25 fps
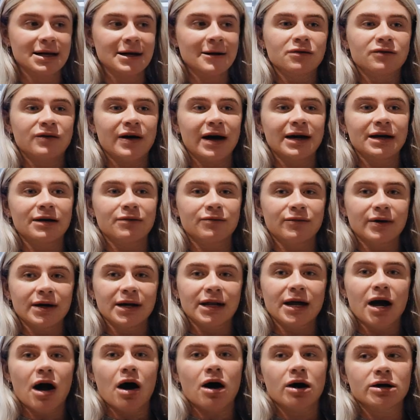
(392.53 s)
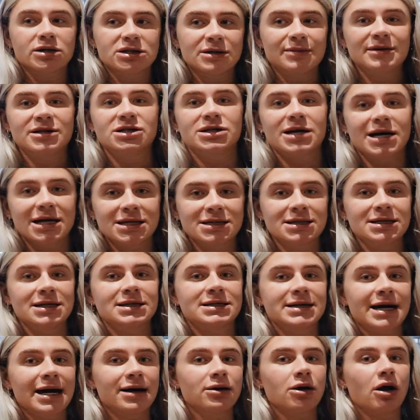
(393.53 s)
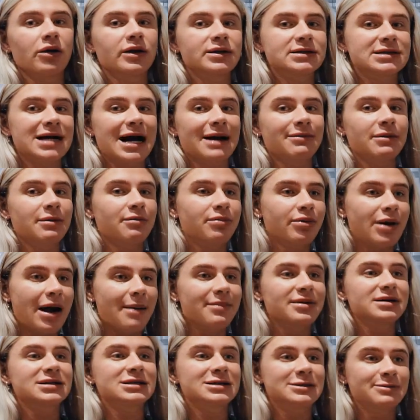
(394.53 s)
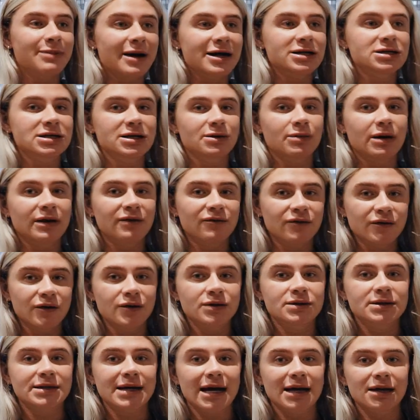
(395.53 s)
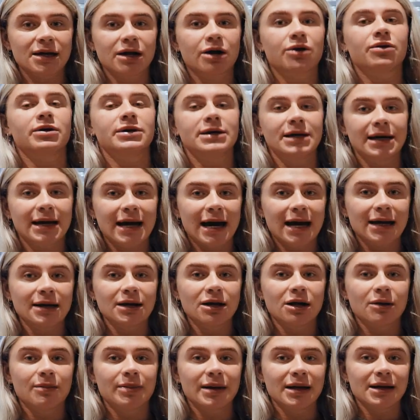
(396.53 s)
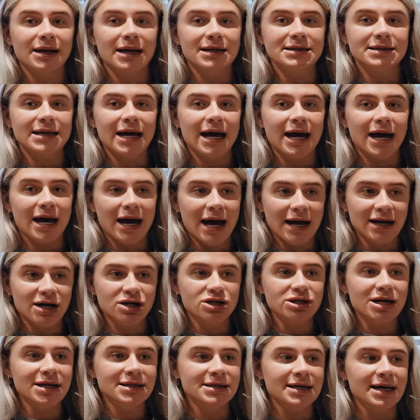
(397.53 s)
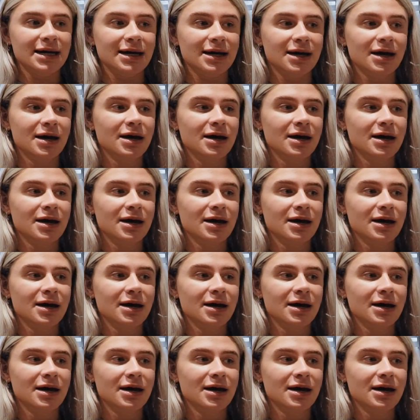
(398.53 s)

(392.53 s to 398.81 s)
you'll find it really hard to be chasing your tail all the time in prep, especially when foods get lower and you get a little bit less energetic,